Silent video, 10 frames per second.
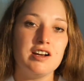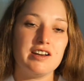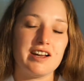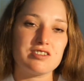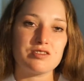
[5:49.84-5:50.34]

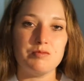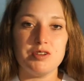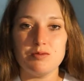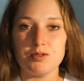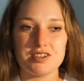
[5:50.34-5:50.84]
that to
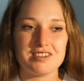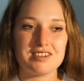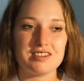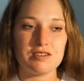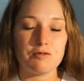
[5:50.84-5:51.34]
me
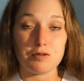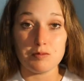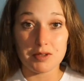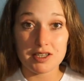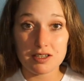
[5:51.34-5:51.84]
was, for
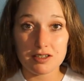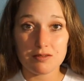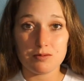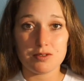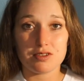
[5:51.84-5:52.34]
me,
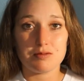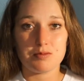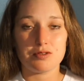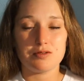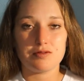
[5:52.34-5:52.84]
was the
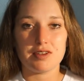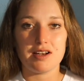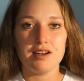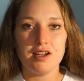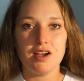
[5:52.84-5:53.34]
proof
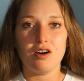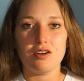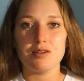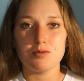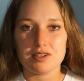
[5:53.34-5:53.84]
that, oh,
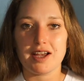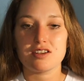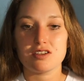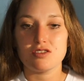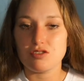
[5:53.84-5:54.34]
it was
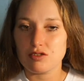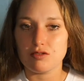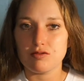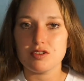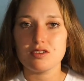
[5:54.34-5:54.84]
actually just a
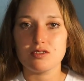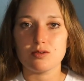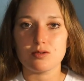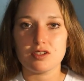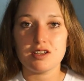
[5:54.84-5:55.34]

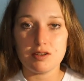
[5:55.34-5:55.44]
physical thing.